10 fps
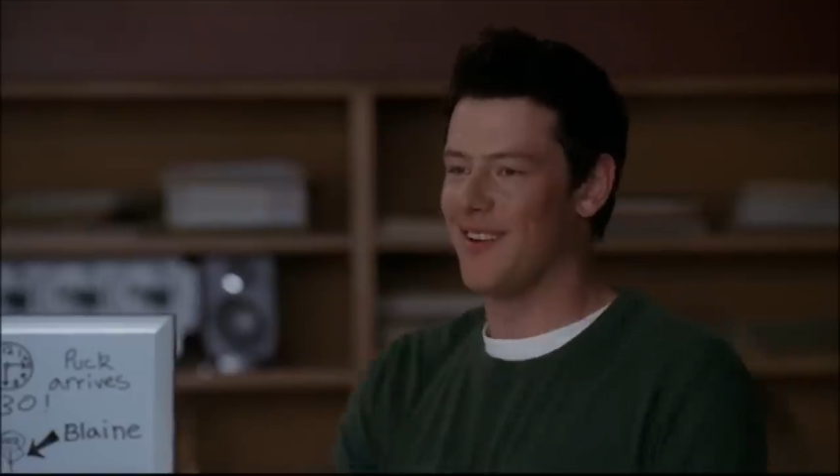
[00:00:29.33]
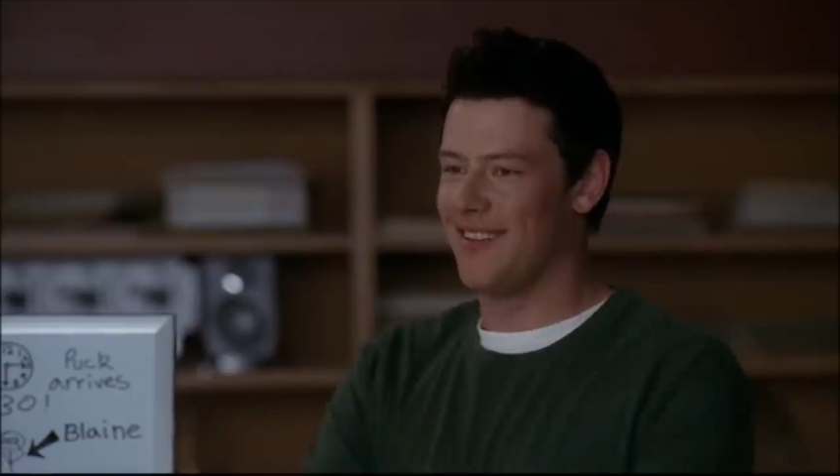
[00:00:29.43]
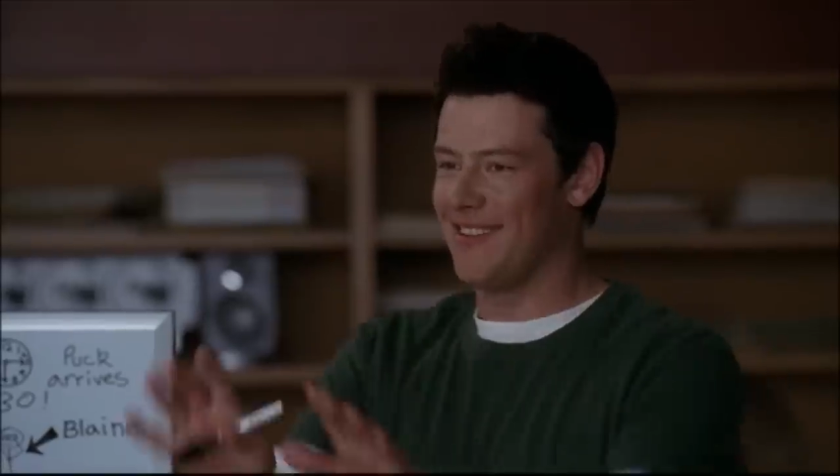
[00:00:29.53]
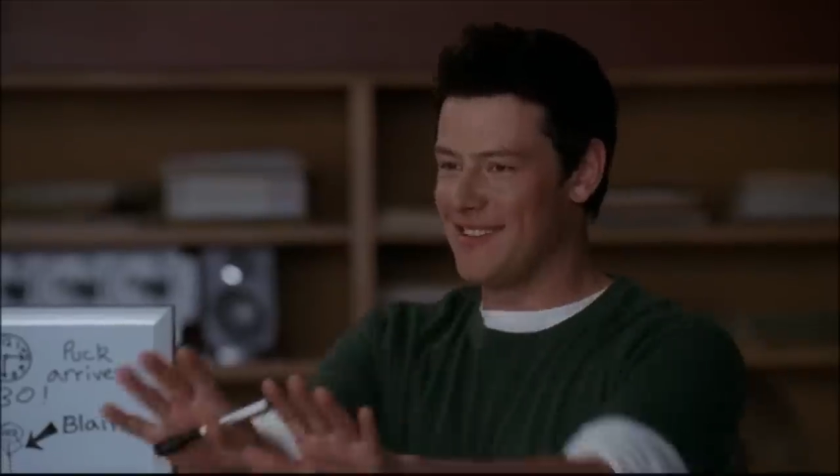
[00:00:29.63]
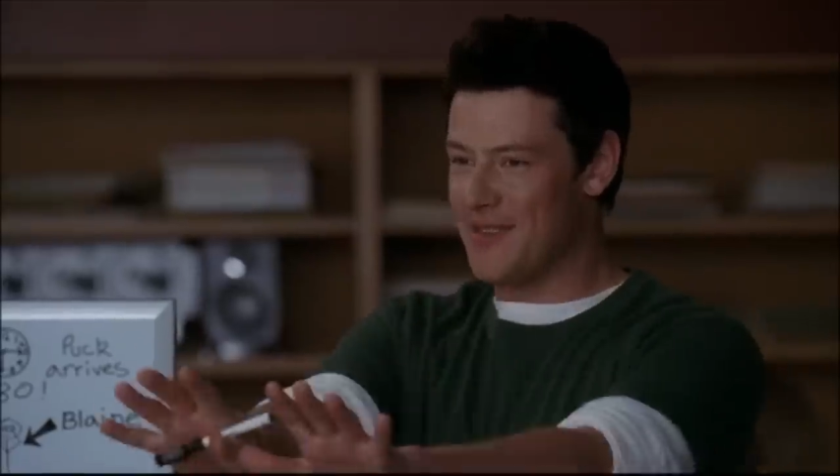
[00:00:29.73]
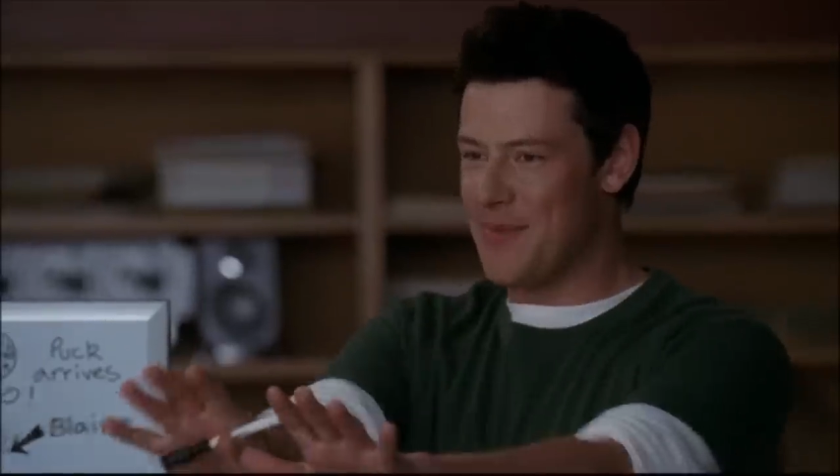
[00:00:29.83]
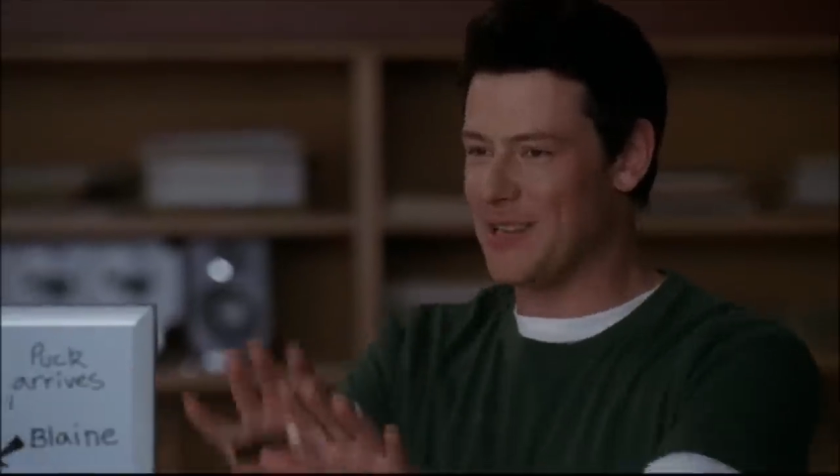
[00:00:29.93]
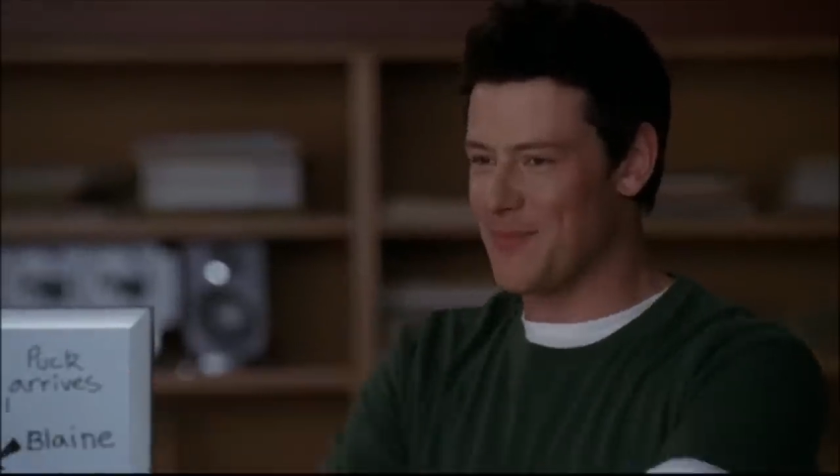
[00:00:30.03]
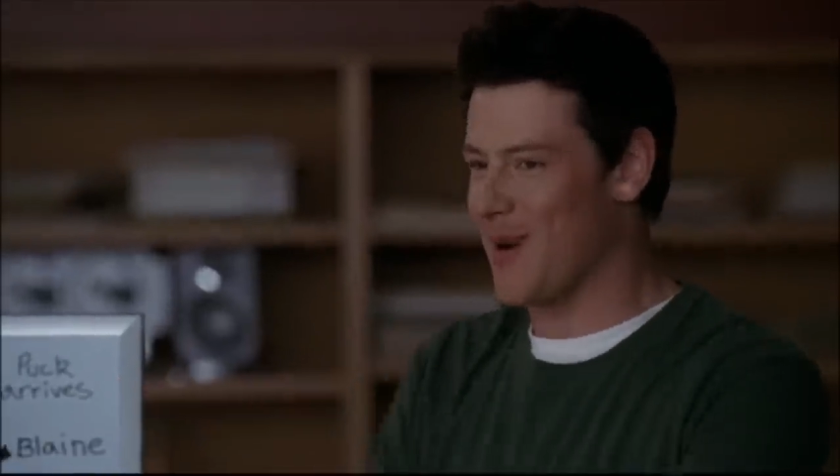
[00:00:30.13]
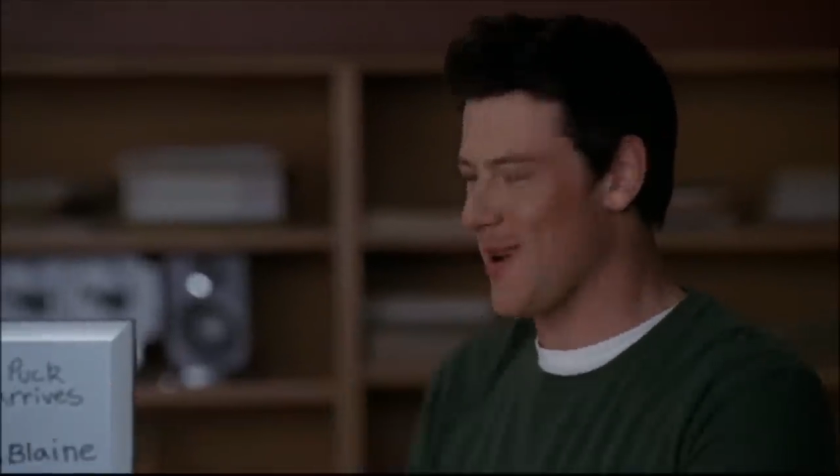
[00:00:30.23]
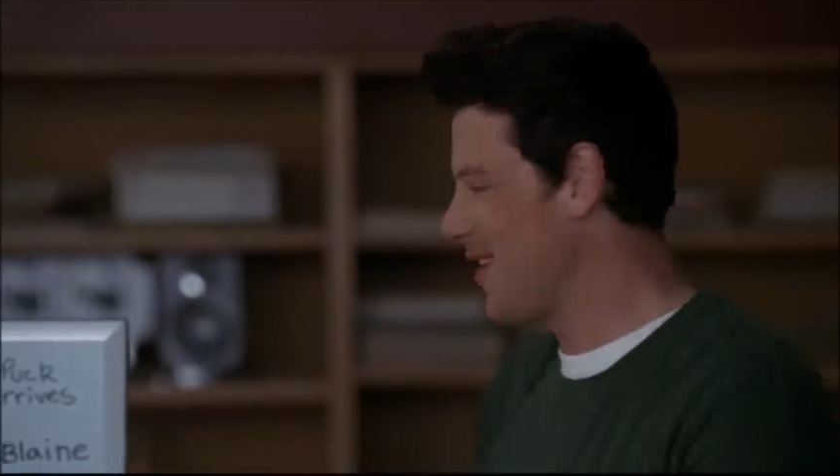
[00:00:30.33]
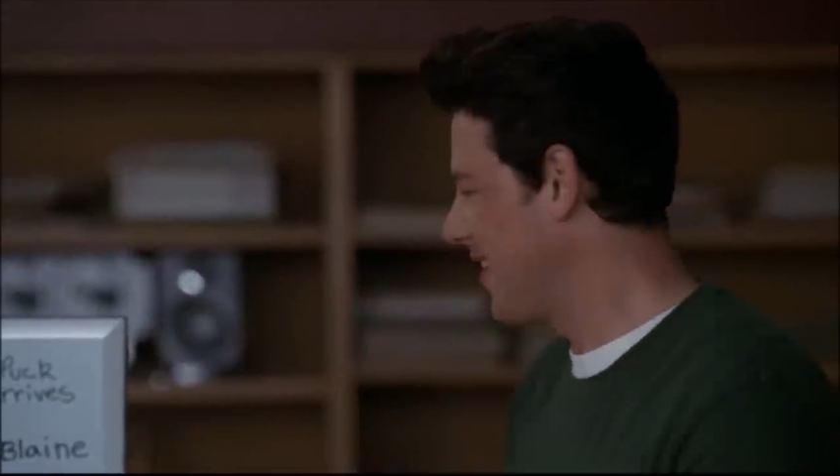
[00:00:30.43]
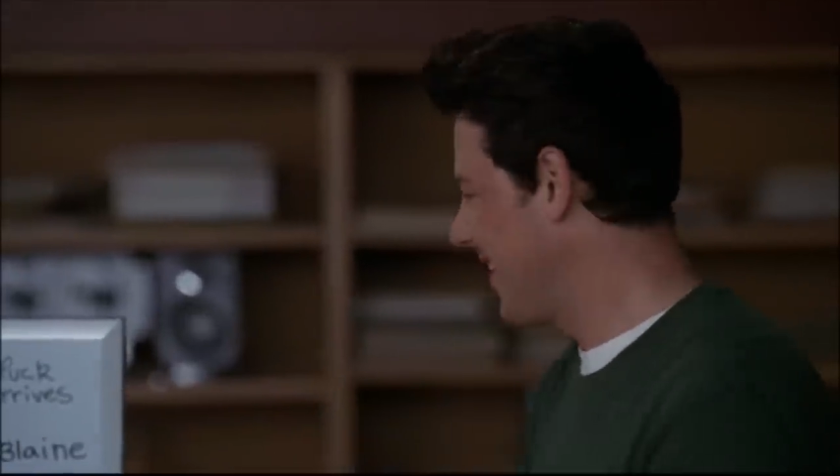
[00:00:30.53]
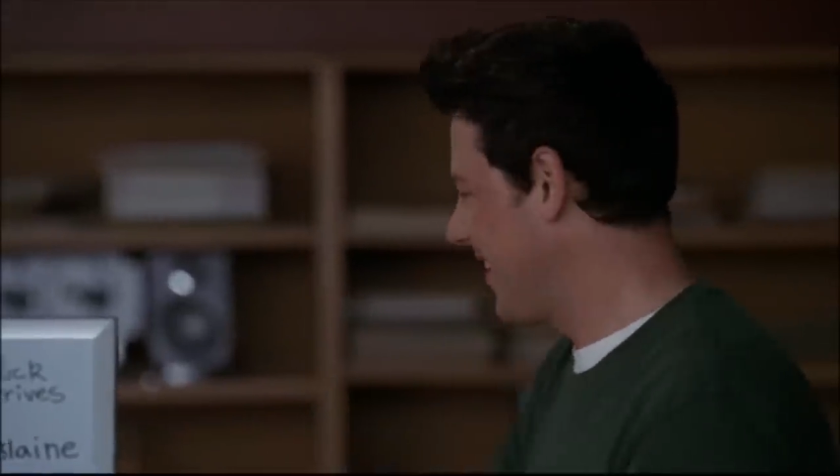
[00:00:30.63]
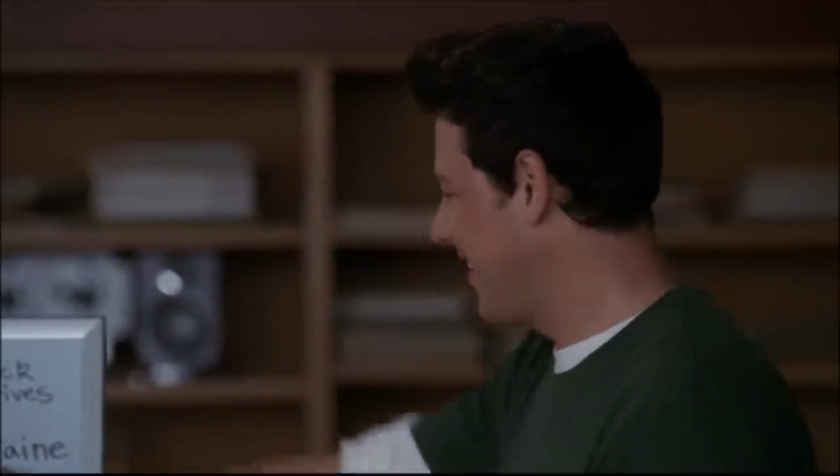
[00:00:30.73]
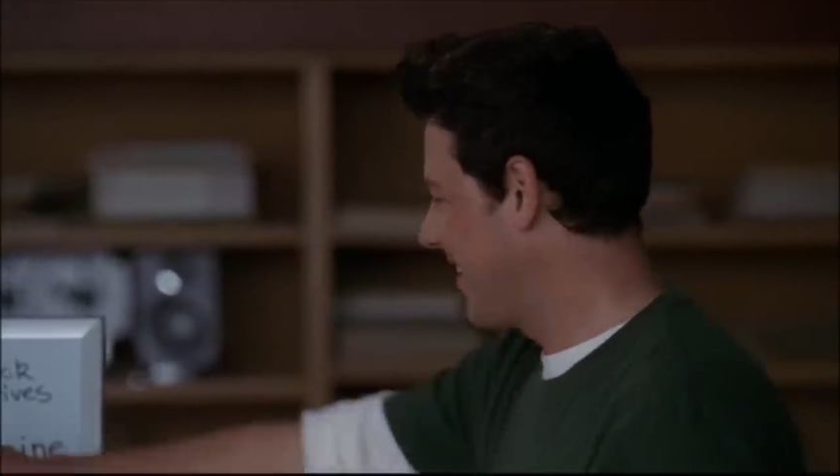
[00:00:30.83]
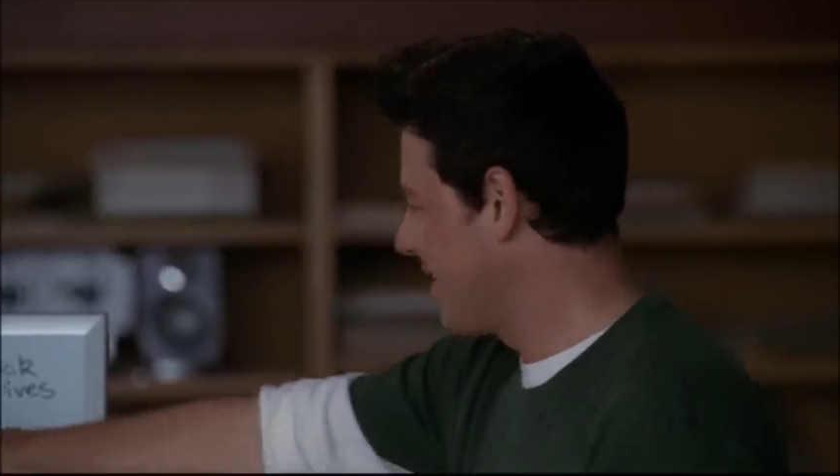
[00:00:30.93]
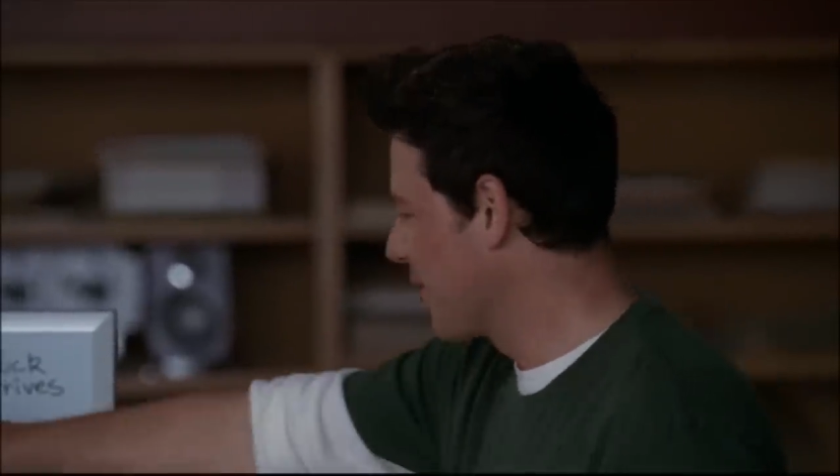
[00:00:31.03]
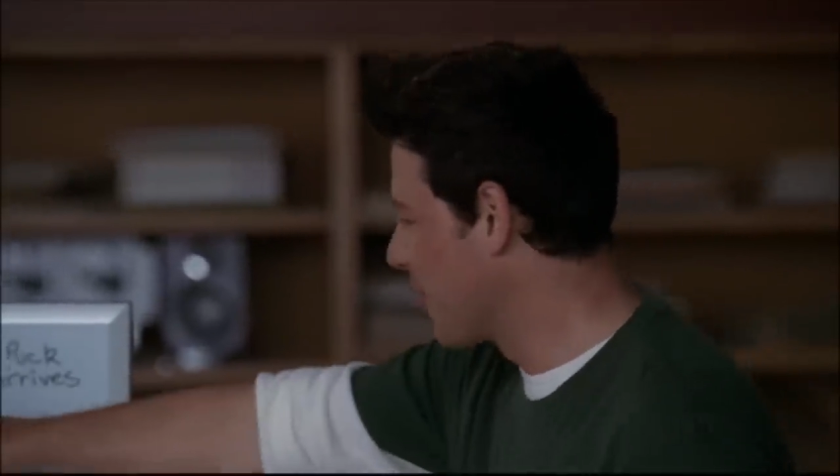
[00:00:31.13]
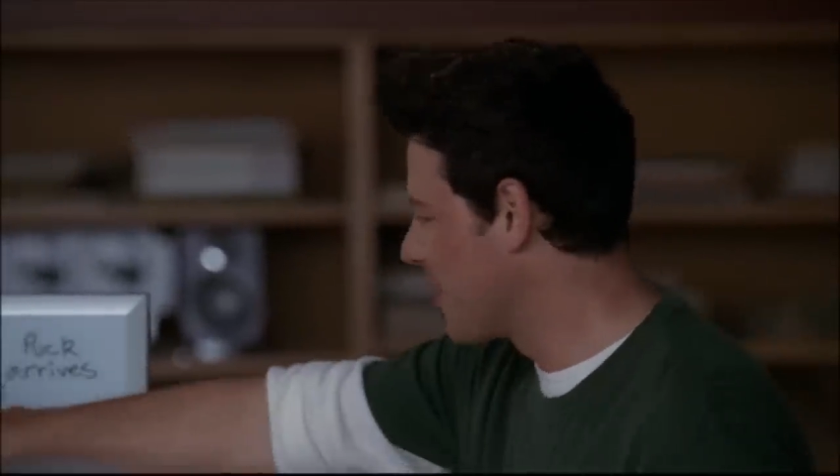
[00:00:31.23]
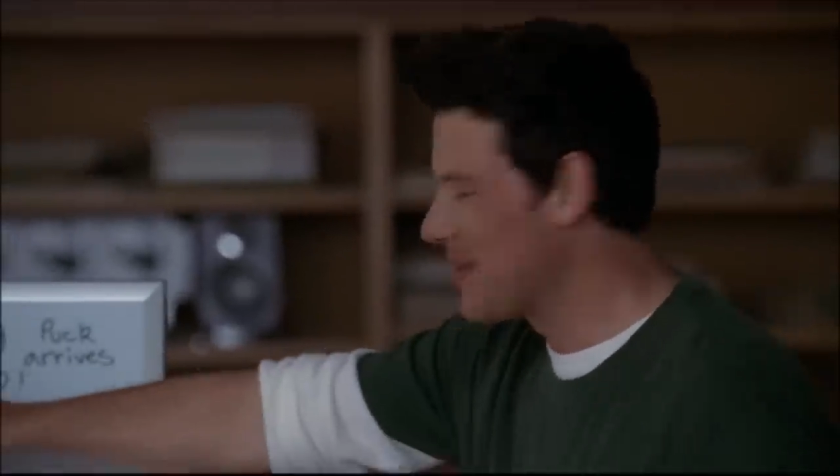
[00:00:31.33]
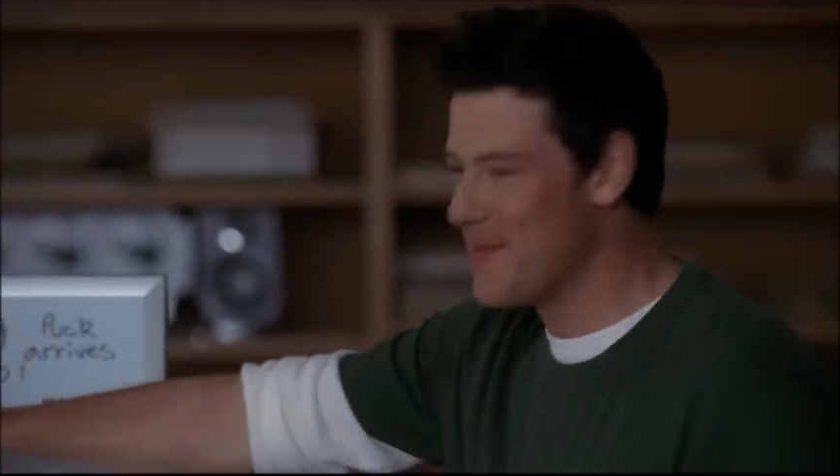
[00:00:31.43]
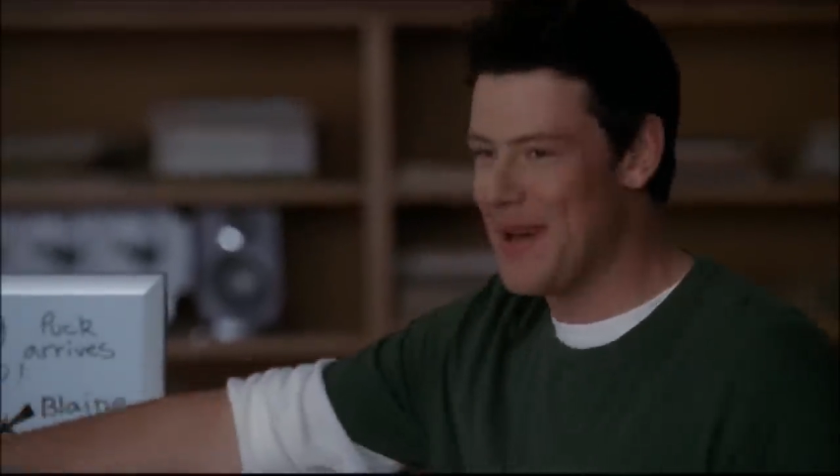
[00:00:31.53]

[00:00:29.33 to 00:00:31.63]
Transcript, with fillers: Oh, it's the best part. You're going to